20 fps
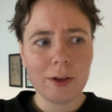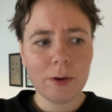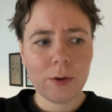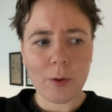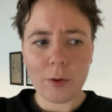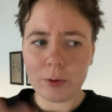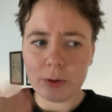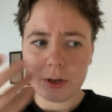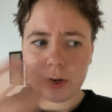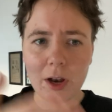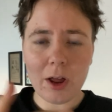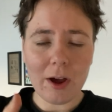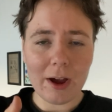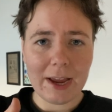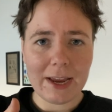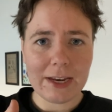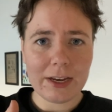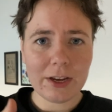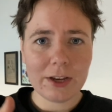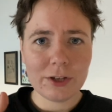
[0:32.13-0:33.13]

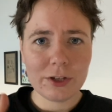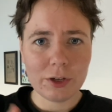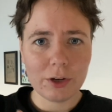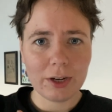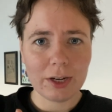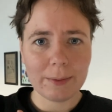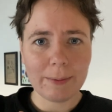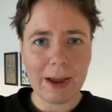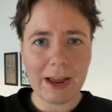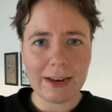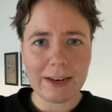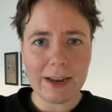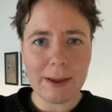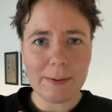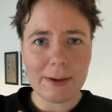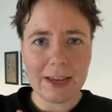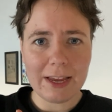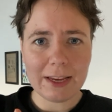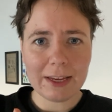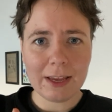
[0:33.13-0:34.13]
online during a
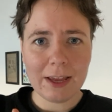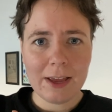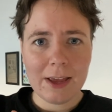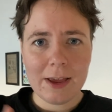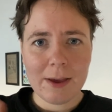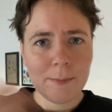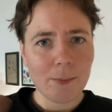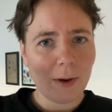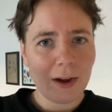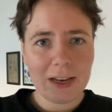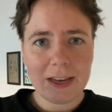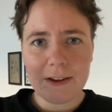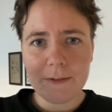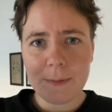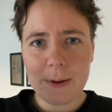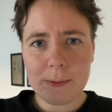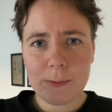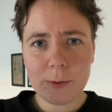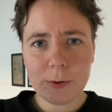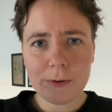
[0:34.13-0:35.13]
pandemic might leave
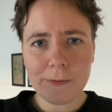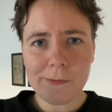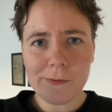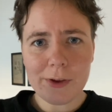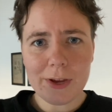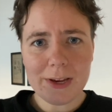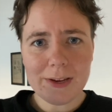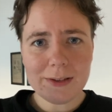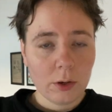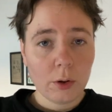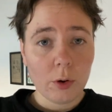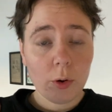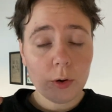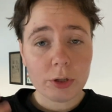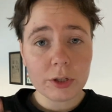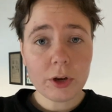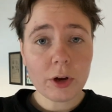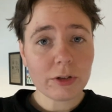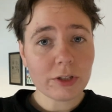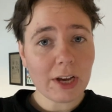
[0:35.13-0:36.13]
people confused.
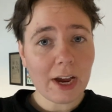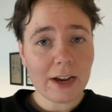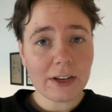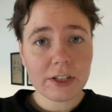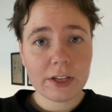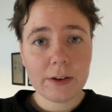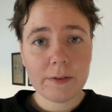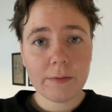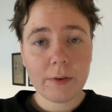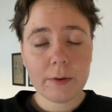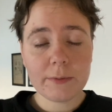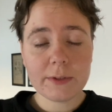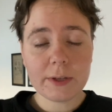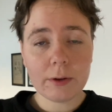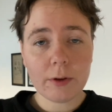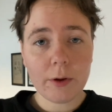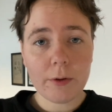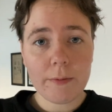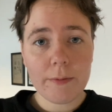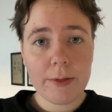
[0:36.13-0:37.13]
Horticulture actually involves a
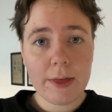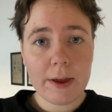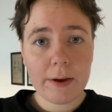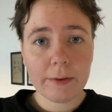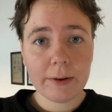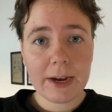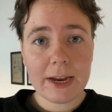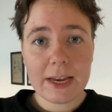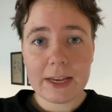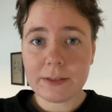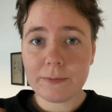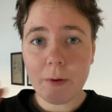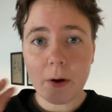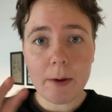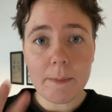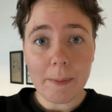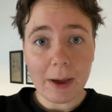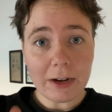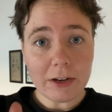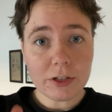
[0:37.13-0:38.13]
lot of theory. It's very
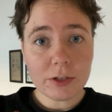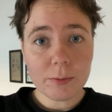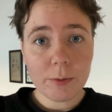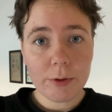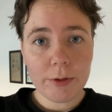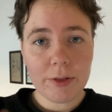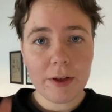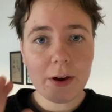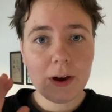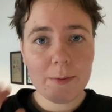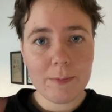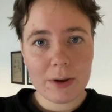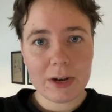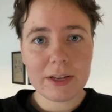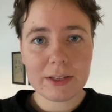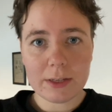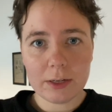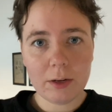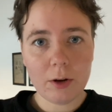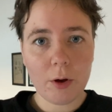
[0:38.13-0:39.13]
manageable theory, but
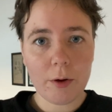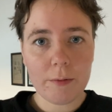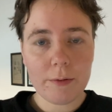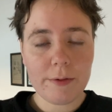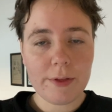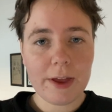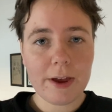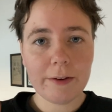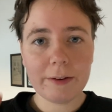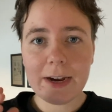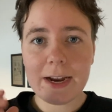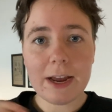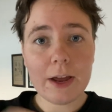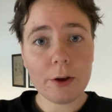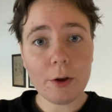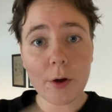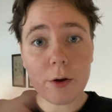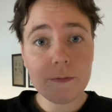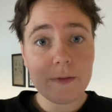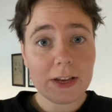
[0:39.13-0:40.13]
it's a lot of theory. A
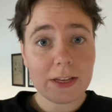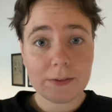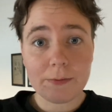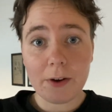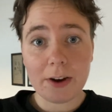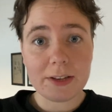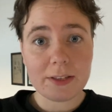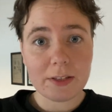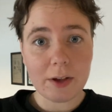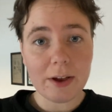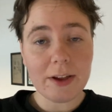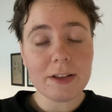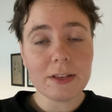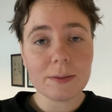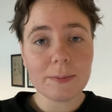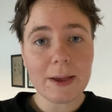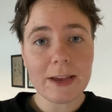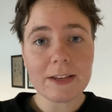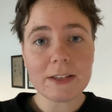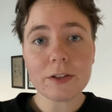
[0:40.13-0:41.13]
lot of it is very
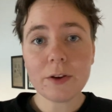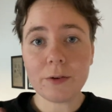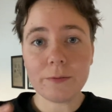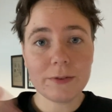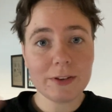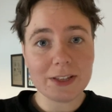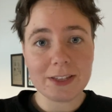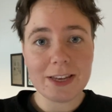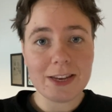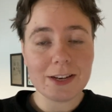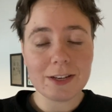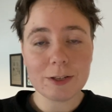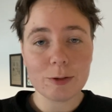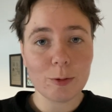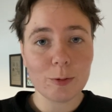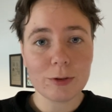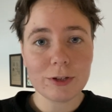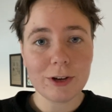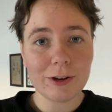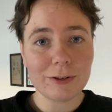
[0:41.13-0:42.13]
science-based, obviously, because
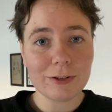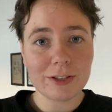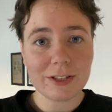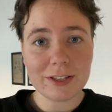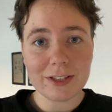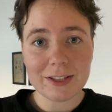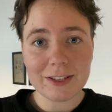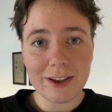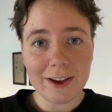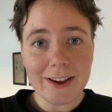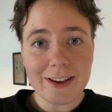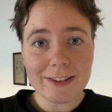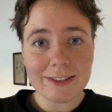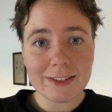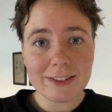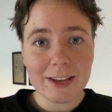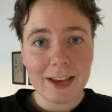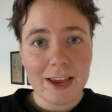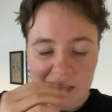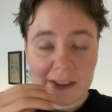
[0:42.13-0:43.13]
horticulture is a
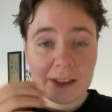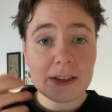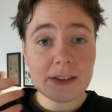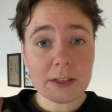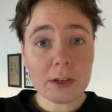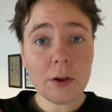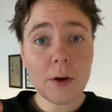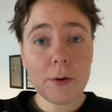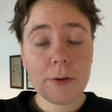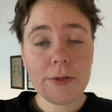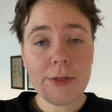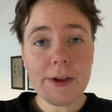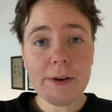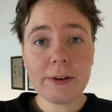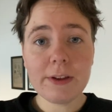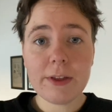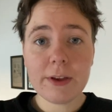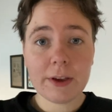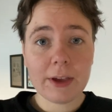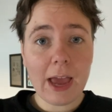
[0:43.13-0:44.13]
science. There's a lot of
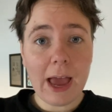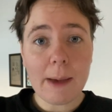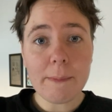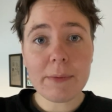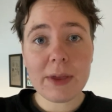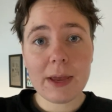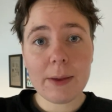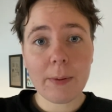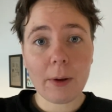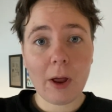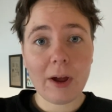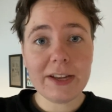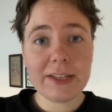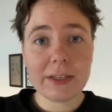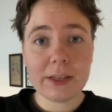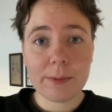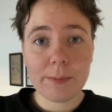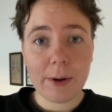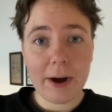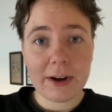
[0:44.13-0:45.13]
theory that can be applied
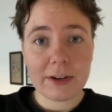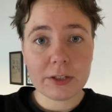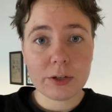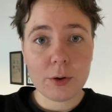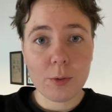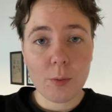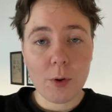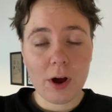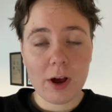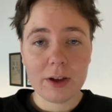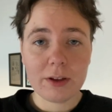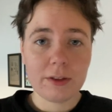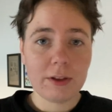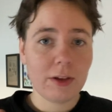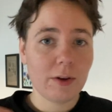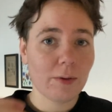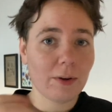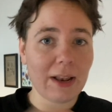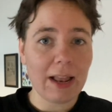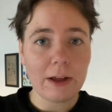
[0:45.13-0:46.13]
to the practical work that
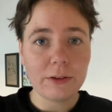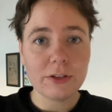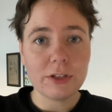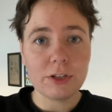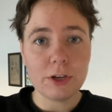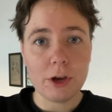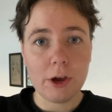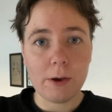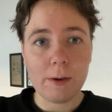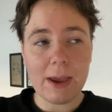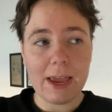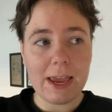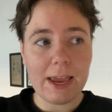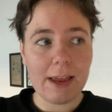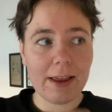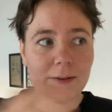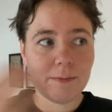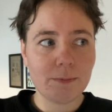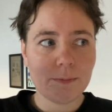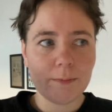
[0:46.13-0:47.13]
you're allowed to do
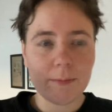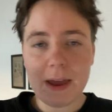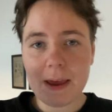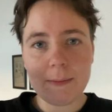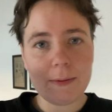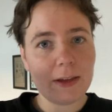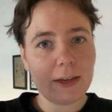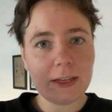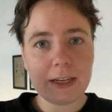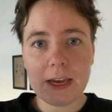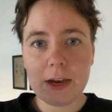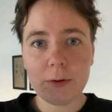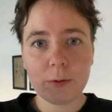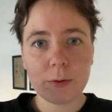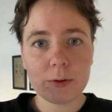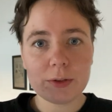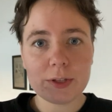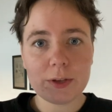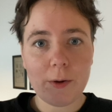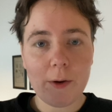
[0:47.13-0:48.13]
in maybe a year
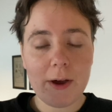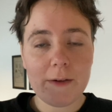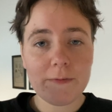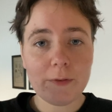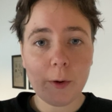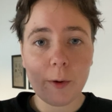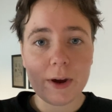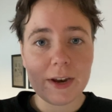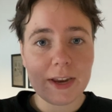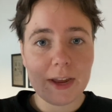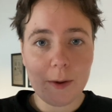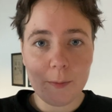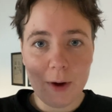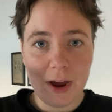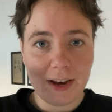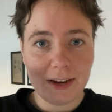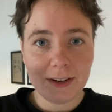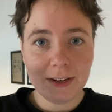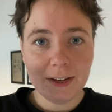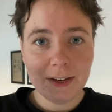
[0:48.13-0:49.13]
or so. I have no idea
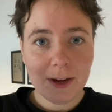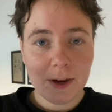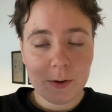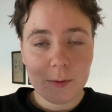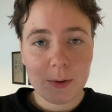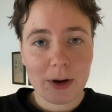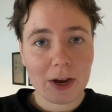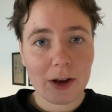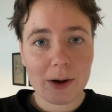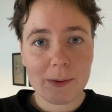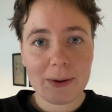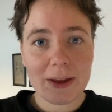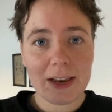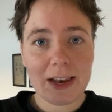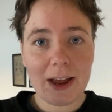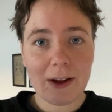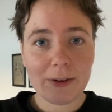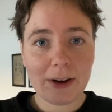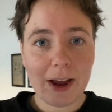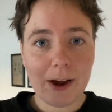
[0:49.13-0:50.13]
when we're going to be
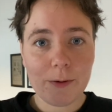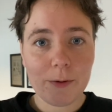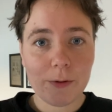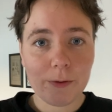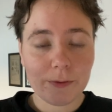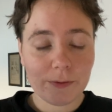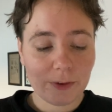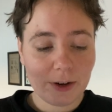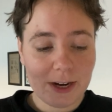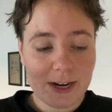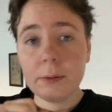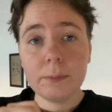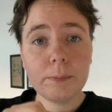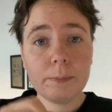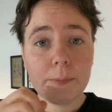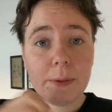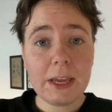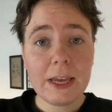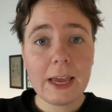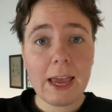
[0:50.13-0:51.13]
allowed out or free.
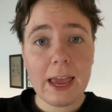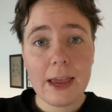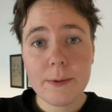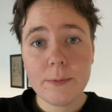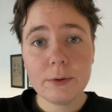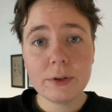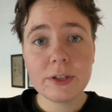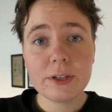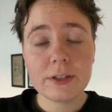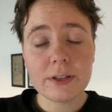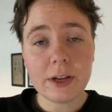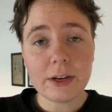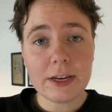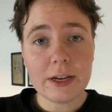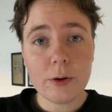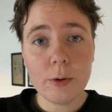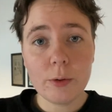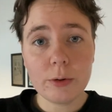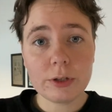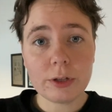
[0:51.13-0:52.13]
Being able to study
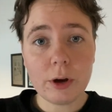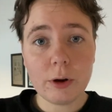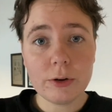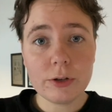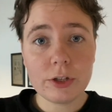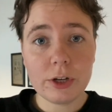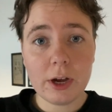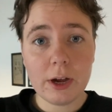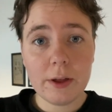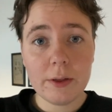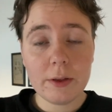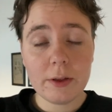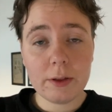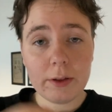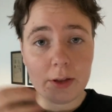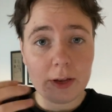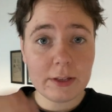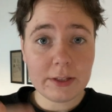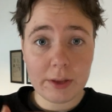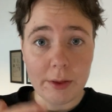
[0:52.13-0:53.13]
horticulture
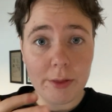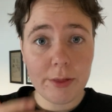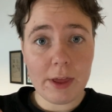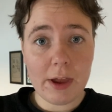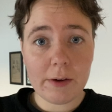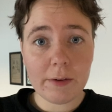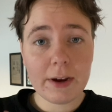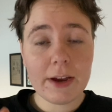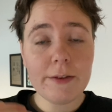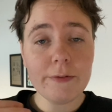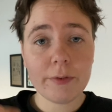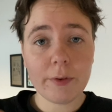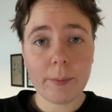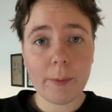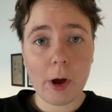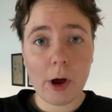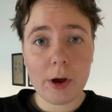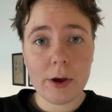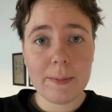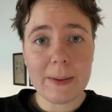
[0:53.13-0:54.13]
as a theory from
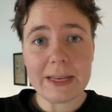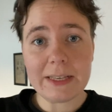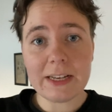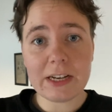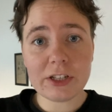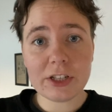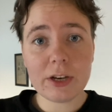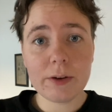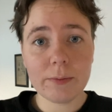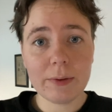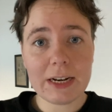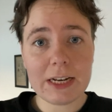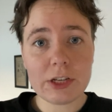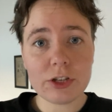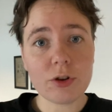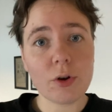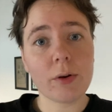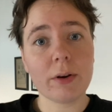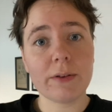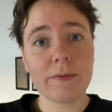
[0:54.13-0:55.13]
home is actually a really
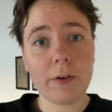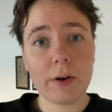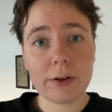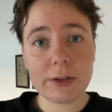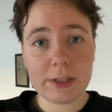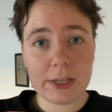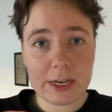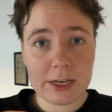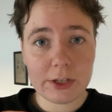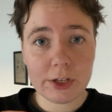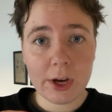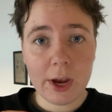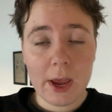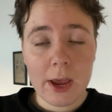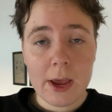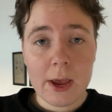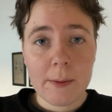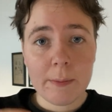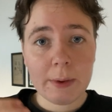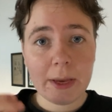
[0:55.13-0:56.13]
strong advantage,
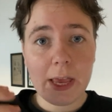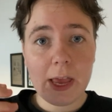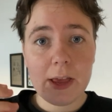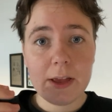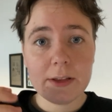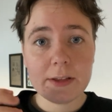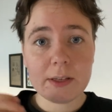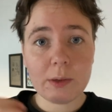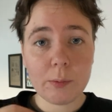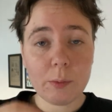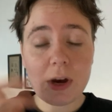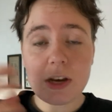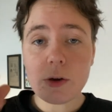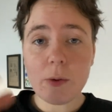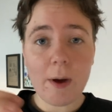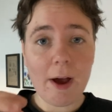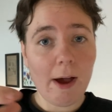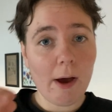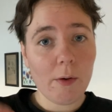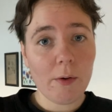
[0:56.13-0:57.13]
because when
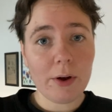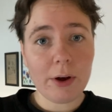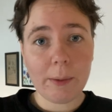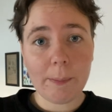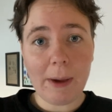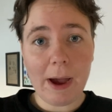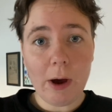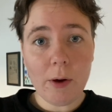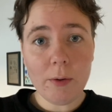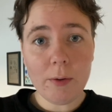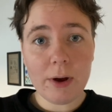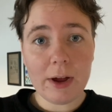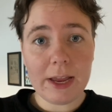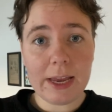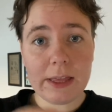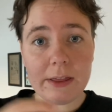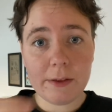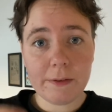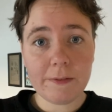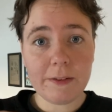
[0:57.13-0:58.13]
you're out and about
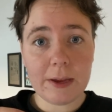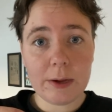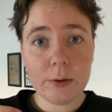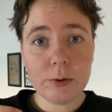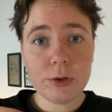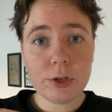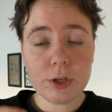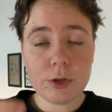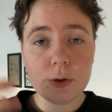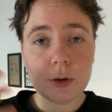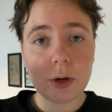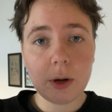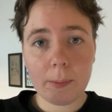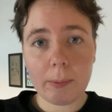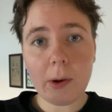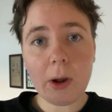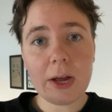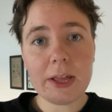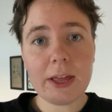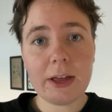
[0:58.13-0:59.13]
in the field, you can
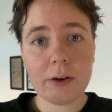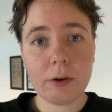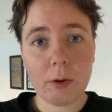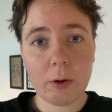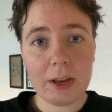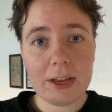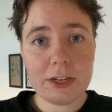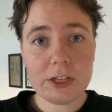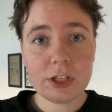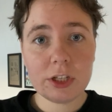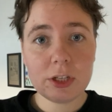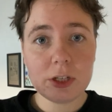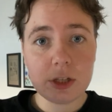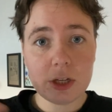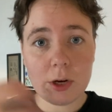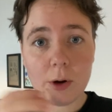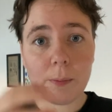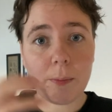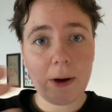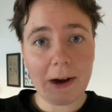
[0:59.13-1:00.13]
apply that knowledge
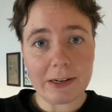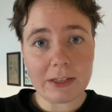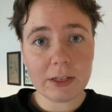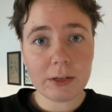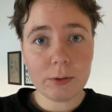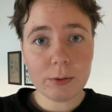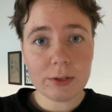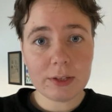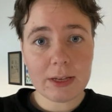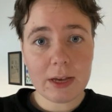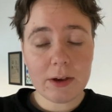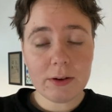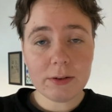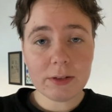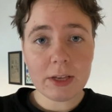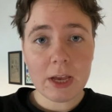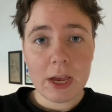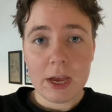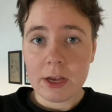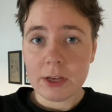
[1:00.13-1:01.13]
to your practical
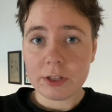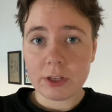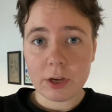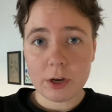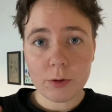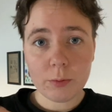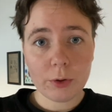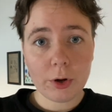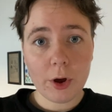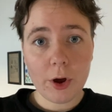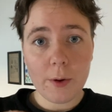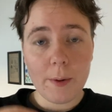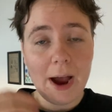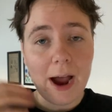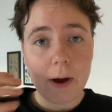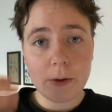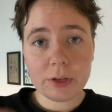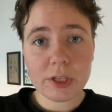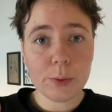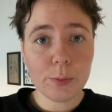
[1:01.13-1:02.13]
skills. So you'll know
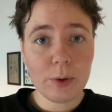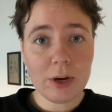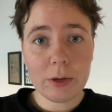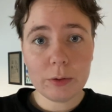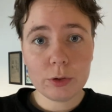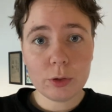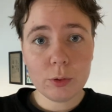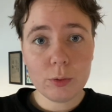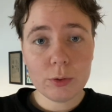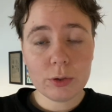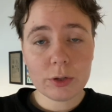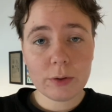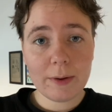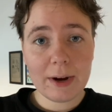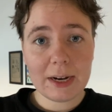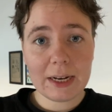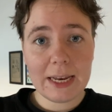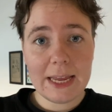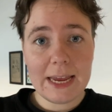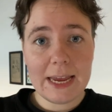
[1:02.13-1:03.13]
how to wield tools
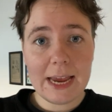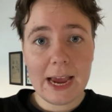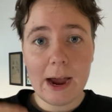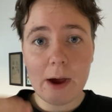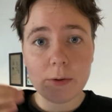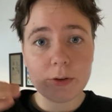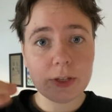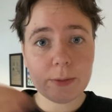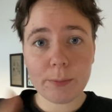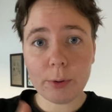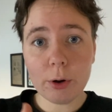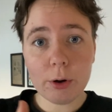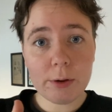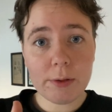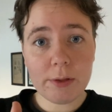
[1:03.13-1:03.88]
correctly, how to prune